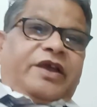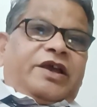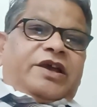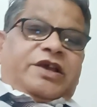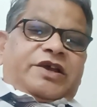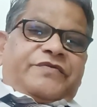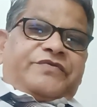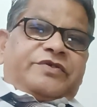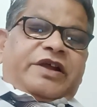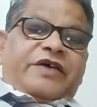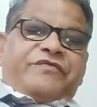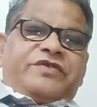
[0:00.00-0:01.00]
If
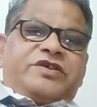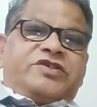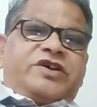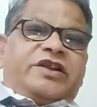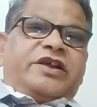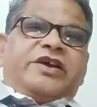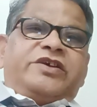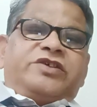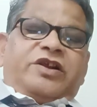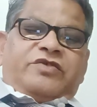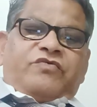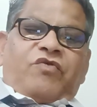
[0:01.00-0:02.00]
next
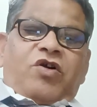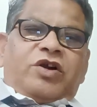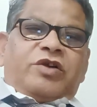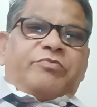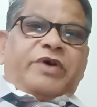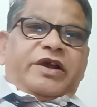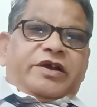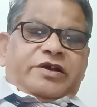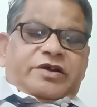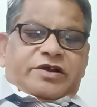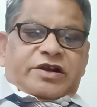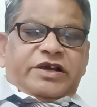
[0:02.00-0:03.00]
generation want my
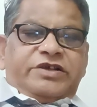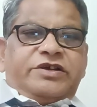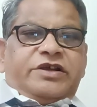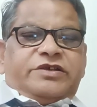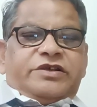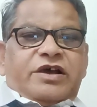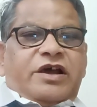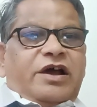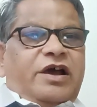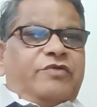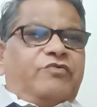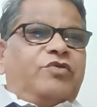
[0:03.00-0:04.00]
lectures,
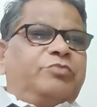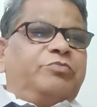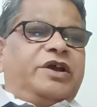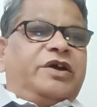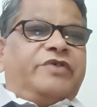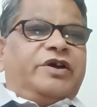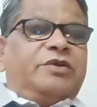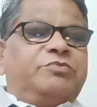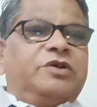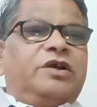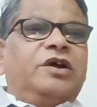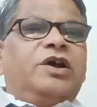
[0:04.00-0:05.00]
I won't be
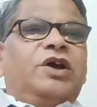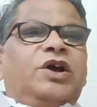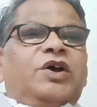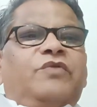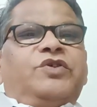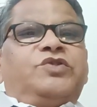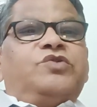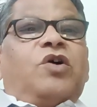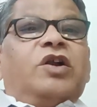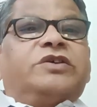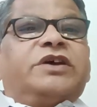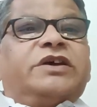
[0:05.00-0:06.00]
available. Wish you
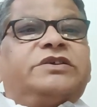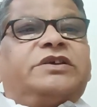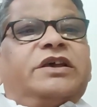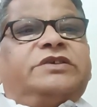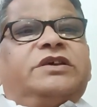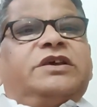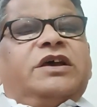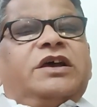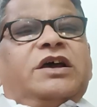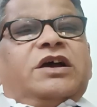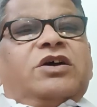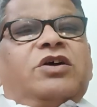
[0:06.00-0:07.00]
all success.
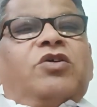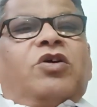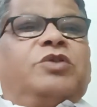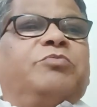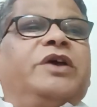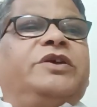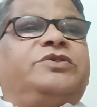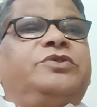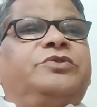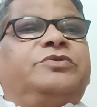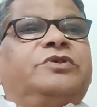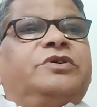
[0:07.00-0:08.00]
God bless
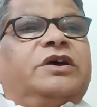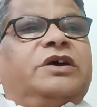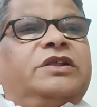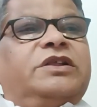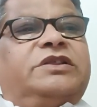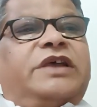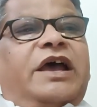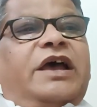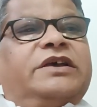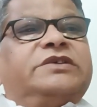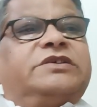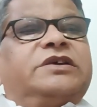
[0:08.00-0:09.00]
you.
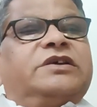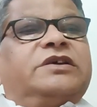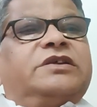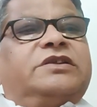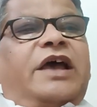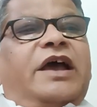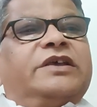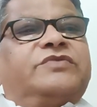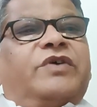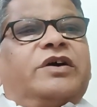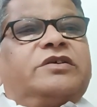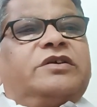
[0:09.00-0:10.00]
Thanks
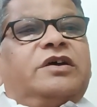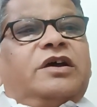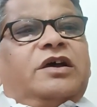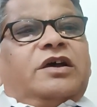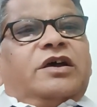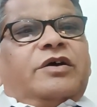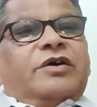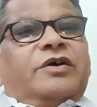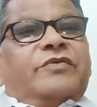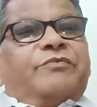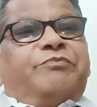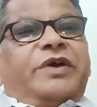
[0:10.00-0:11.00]
for
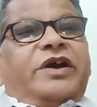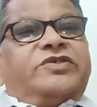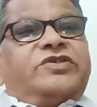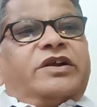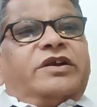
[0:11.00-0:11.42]
patient